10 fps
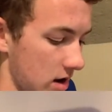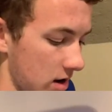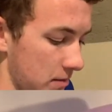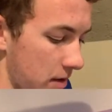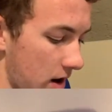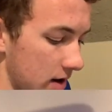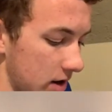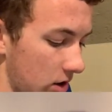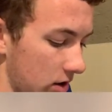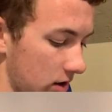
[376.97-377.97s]

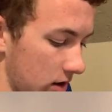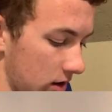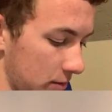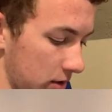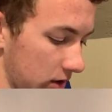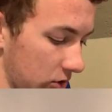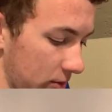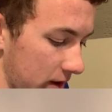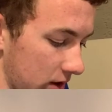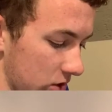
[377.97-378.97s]
body up a little
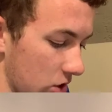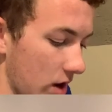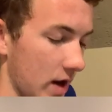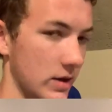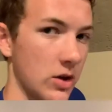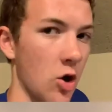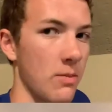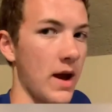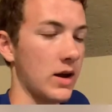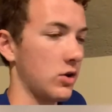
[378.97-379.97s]
bit, and so I had to go
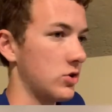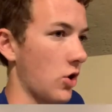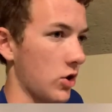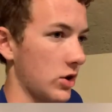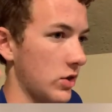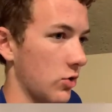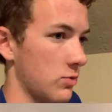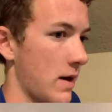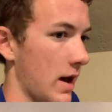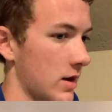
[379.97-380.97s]
back and darken those
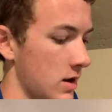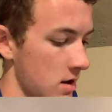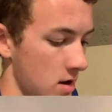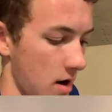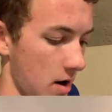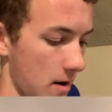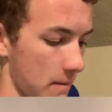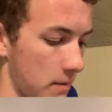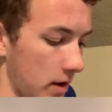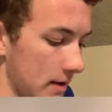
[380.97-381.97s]
back.
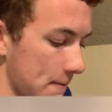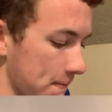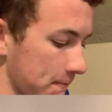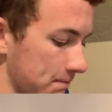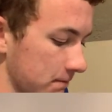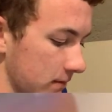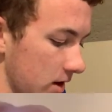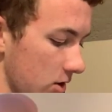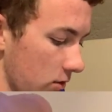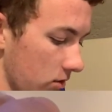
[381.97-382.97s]
But
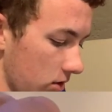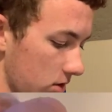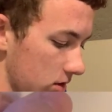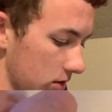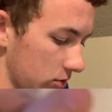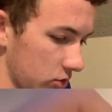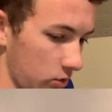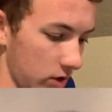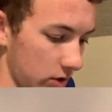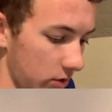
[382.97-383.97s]
yeah, overall it was
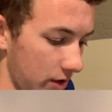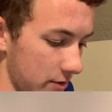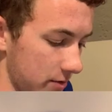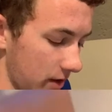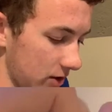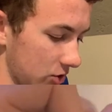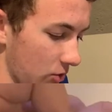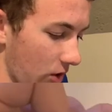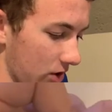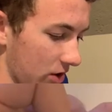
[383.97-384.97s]
really fun to
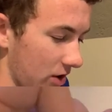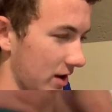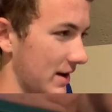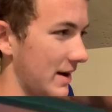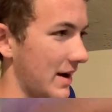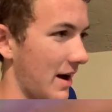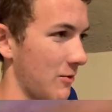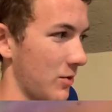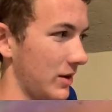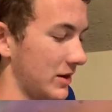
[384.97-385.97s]
work on, and I
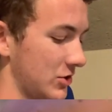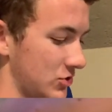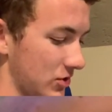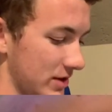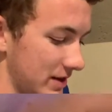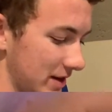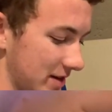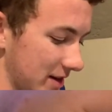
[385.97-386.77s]
really enjoyed this